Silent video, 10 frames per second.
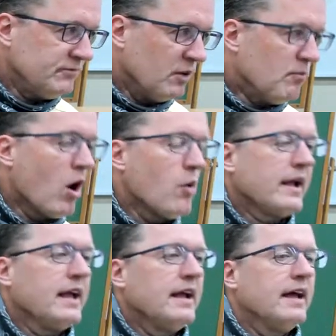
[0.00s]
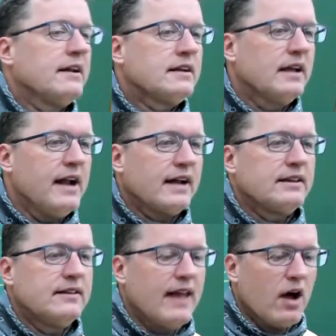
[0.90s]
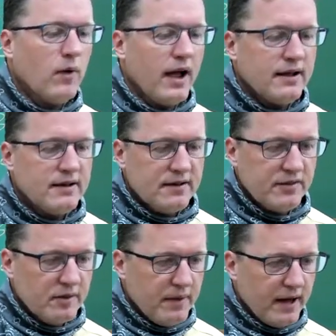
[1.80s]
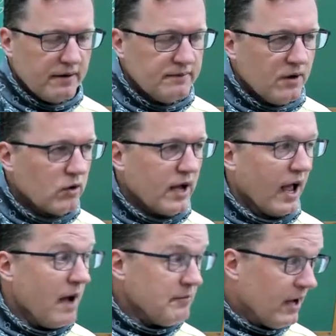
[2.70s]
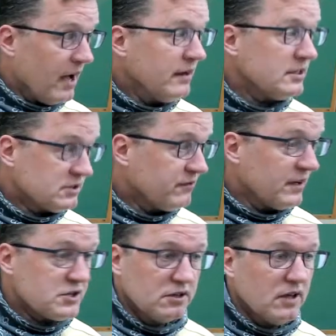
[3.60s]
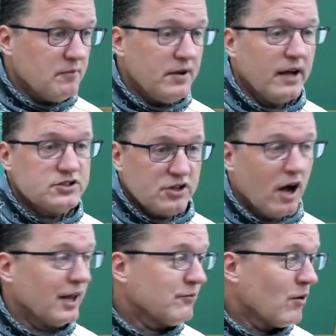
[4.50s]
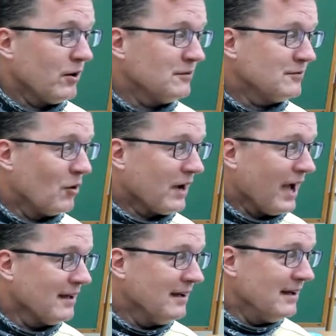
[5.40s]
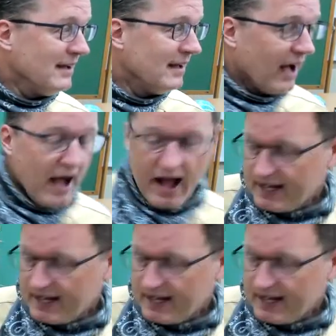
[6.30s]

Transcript: The more we can get connected that way, the better. Okay, I'm done. It's official. I'm done stalling for you. Okay? I